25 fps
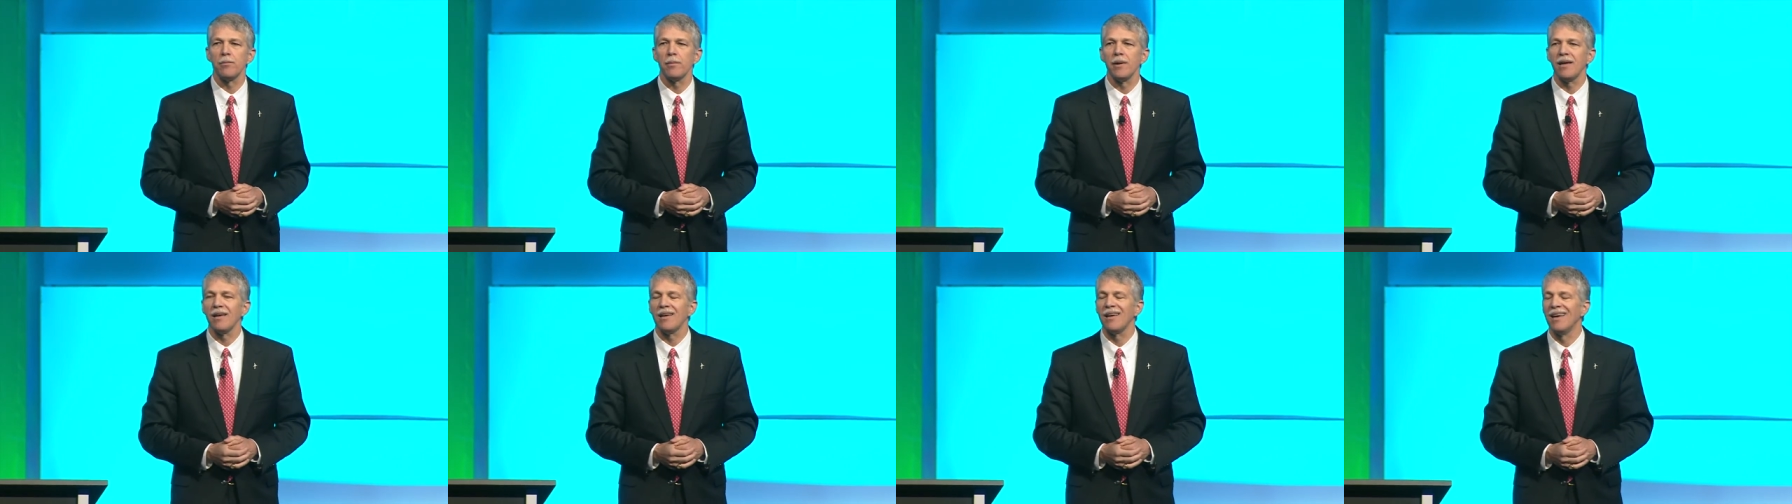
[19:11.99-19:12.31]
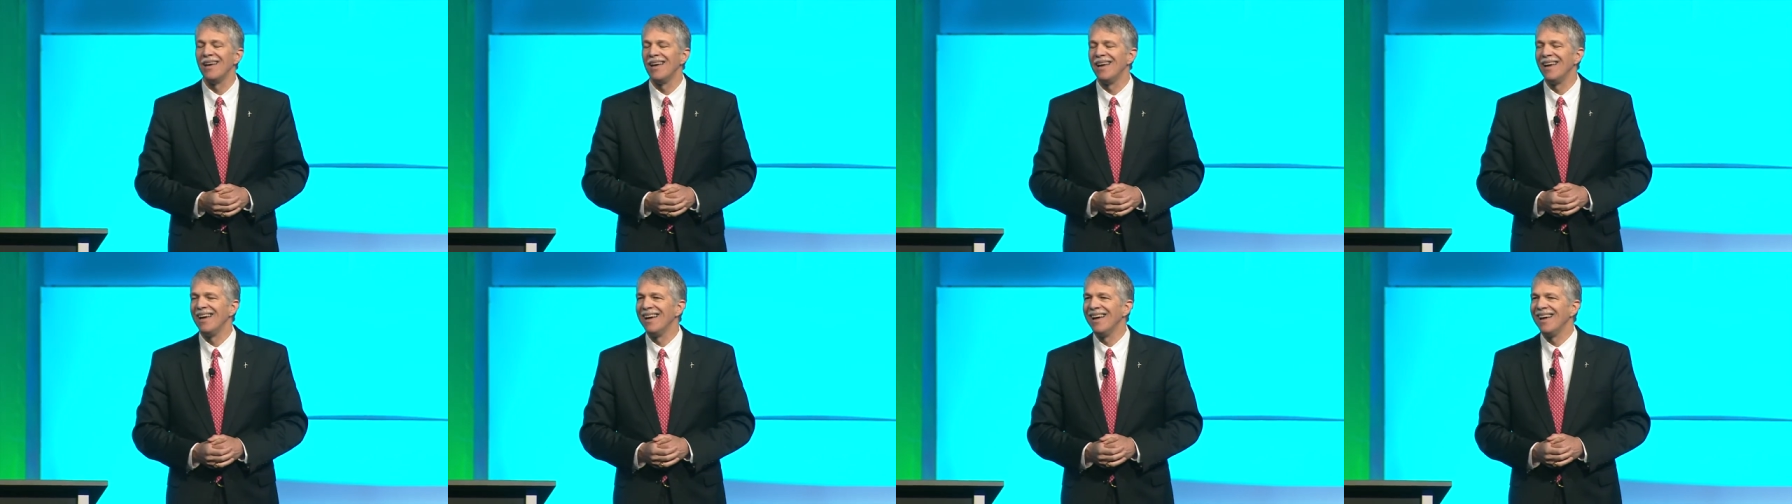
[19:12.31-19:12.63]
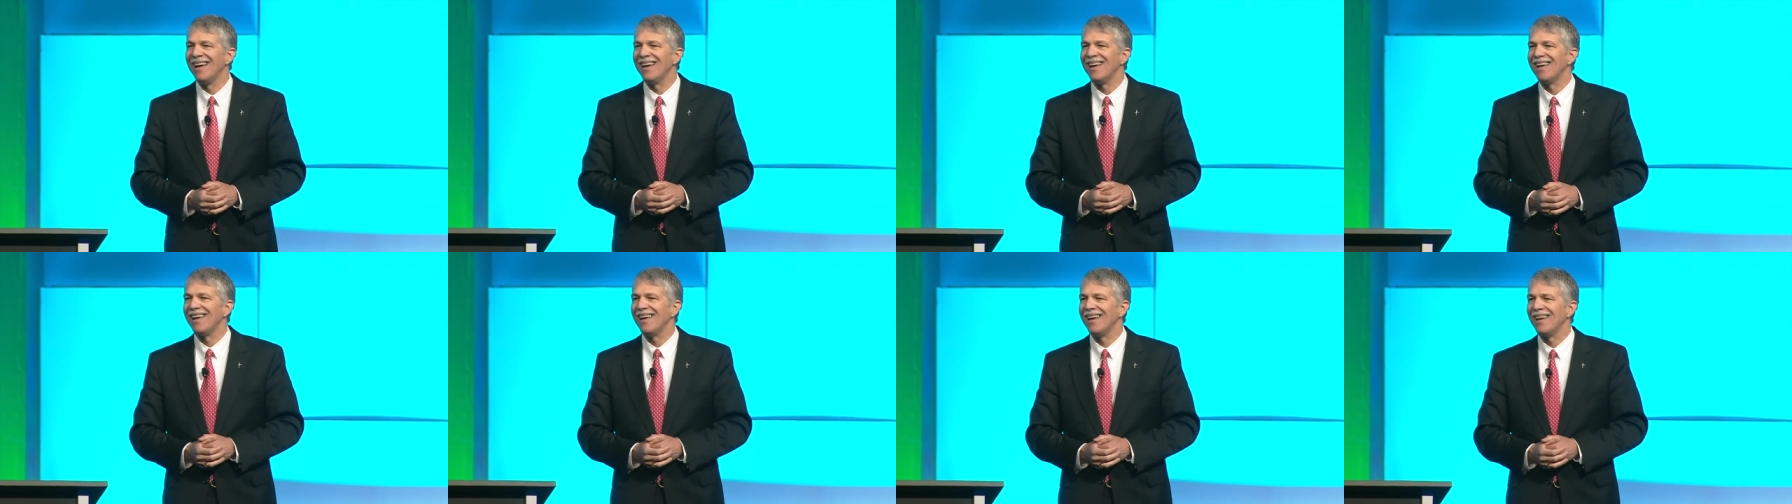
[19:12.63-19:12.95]
me
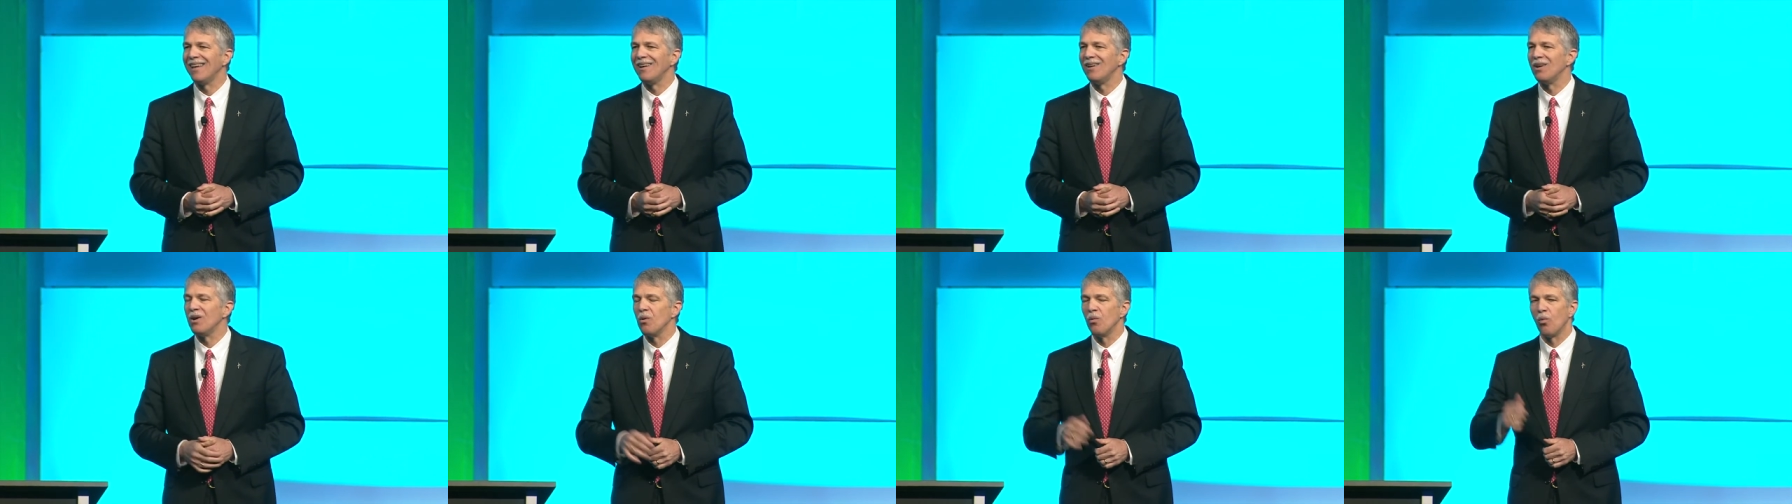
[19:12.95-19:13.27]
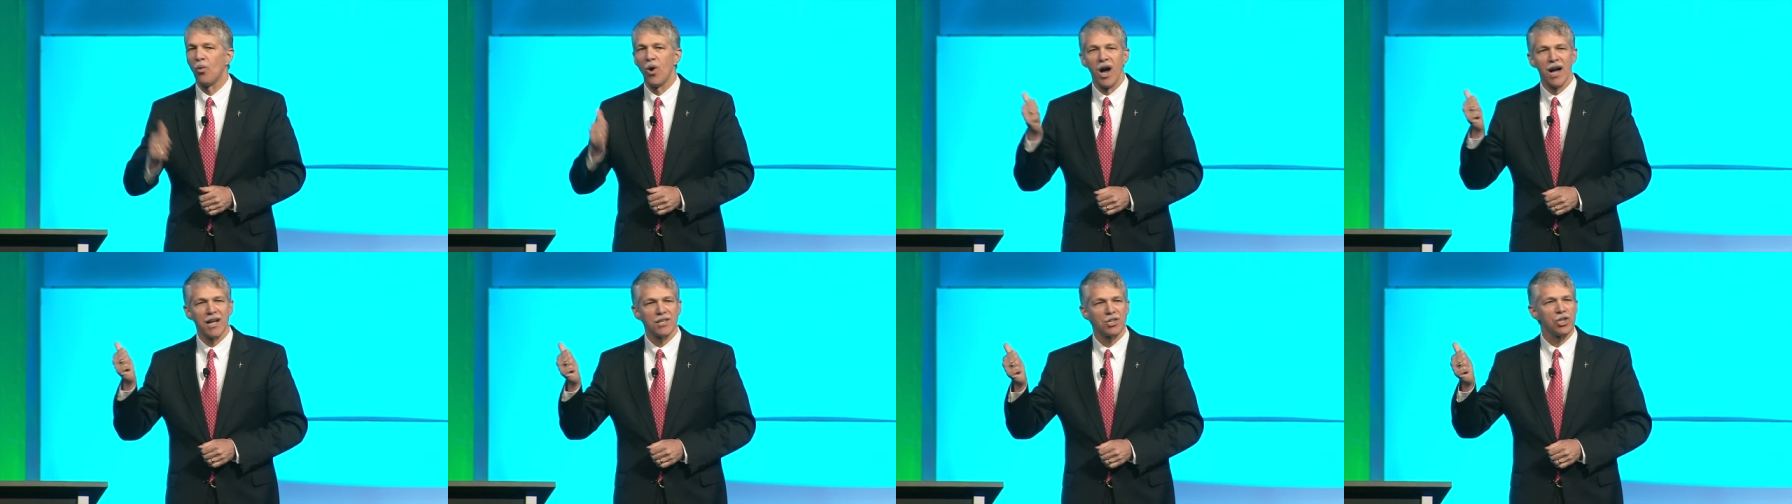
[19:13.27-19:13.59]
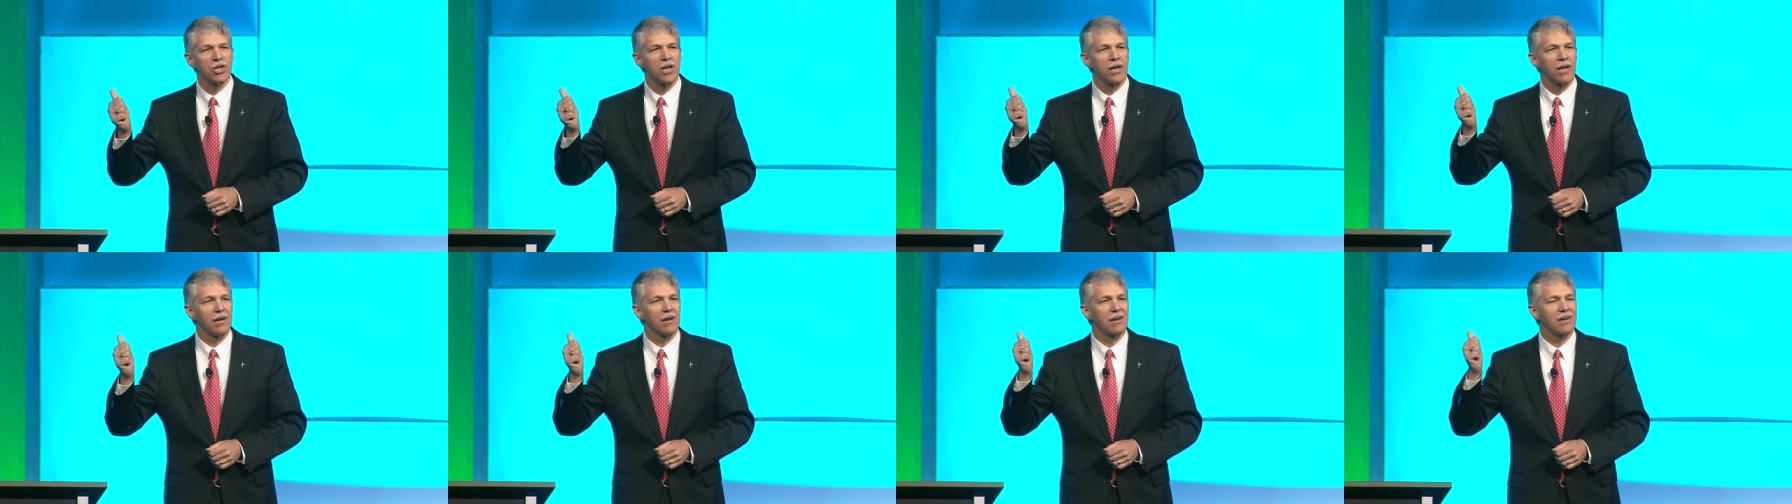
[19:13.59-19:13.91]
in
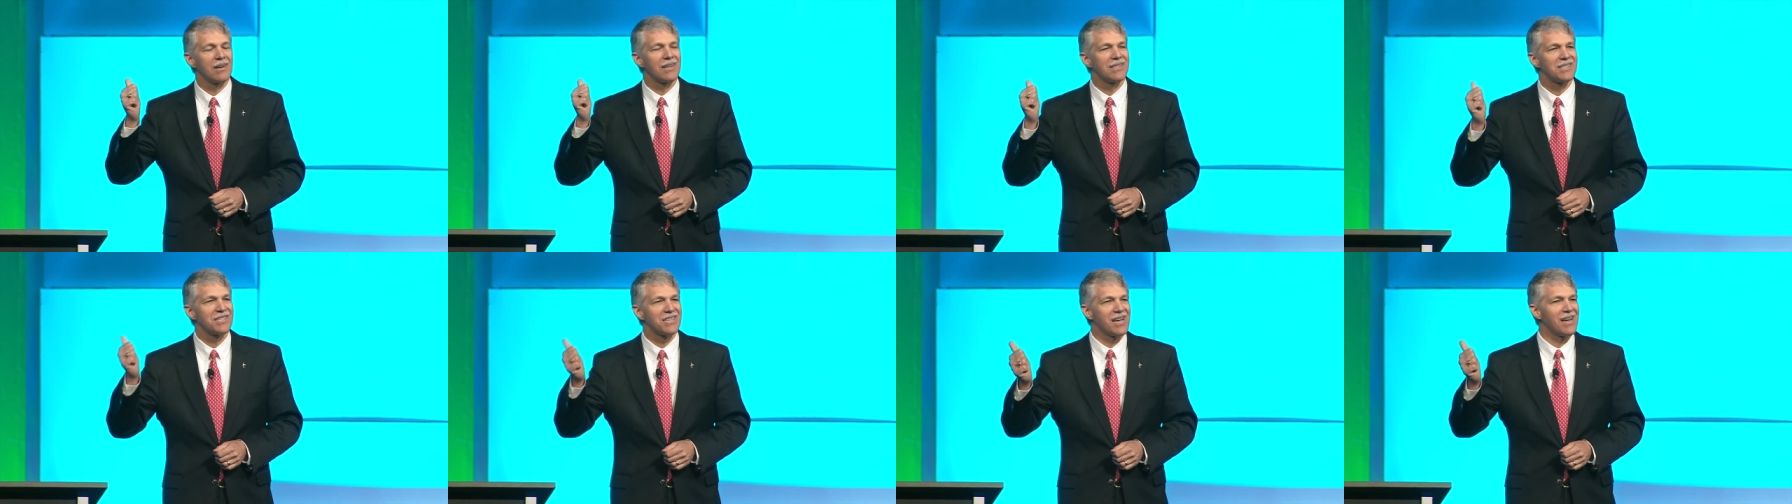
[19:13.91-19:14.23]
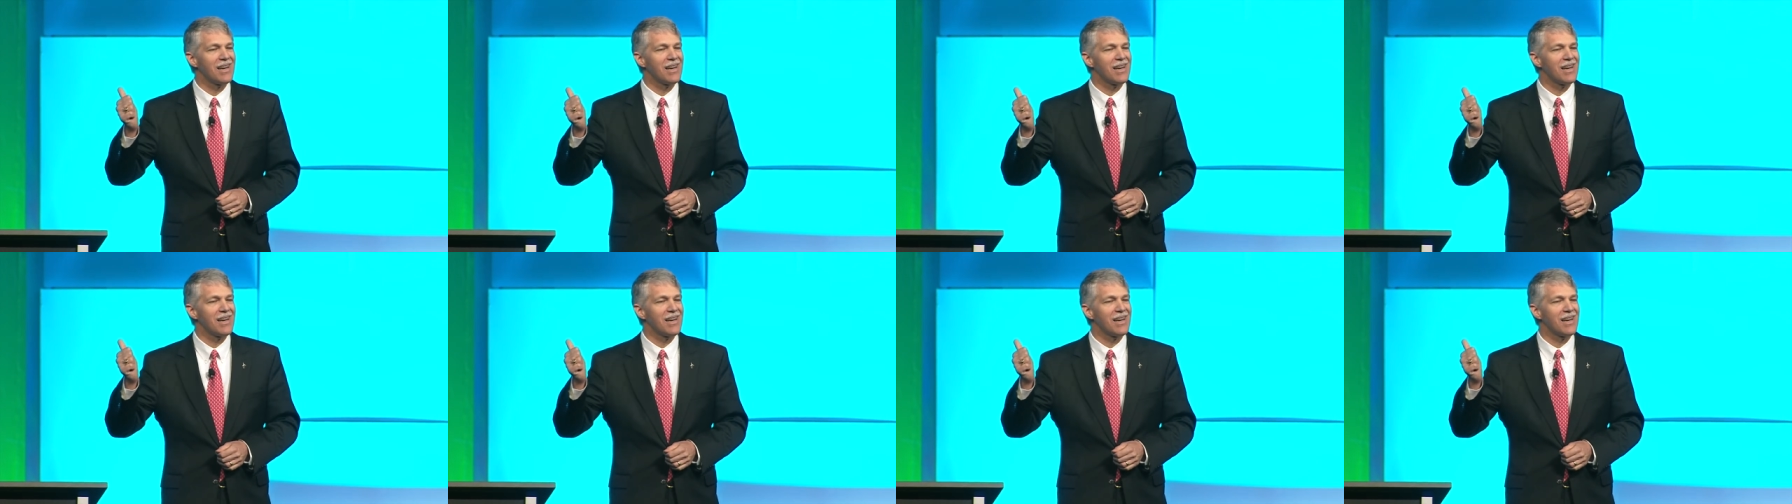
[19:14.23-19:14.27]
watching a,